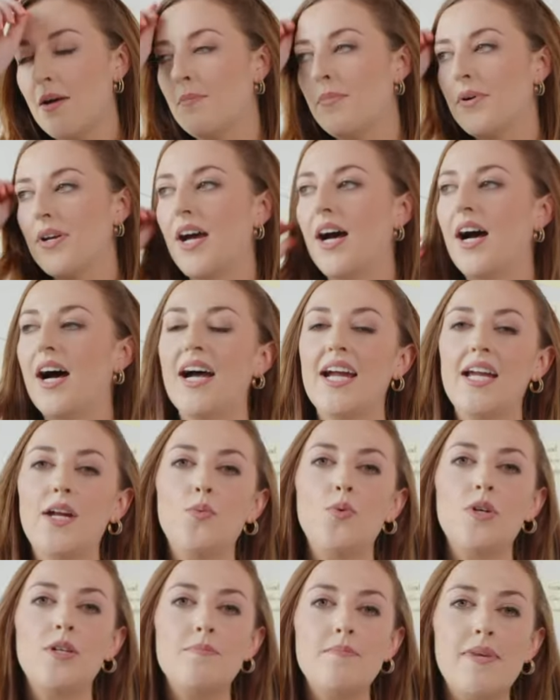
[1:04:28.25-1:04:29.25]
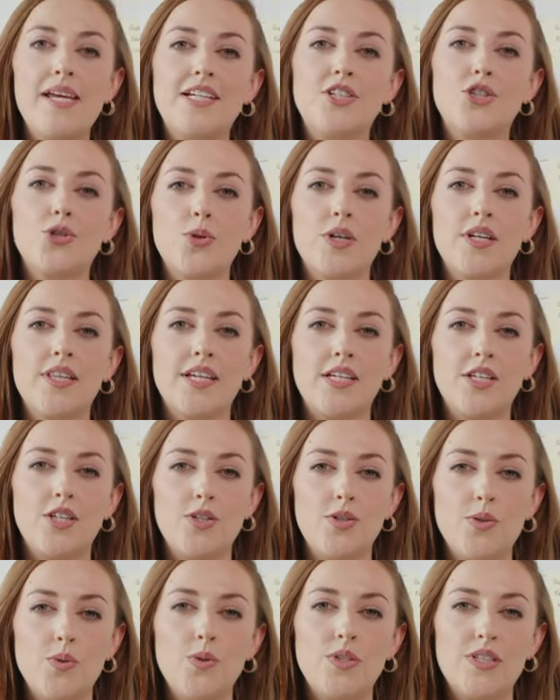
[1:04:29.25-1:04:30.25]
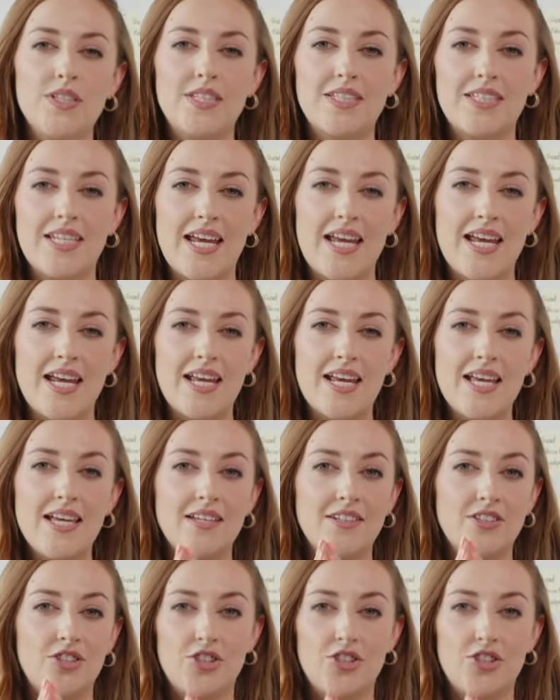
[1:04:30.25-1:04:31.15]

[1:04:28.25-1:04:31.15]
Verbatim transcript: but I would make sure that you stay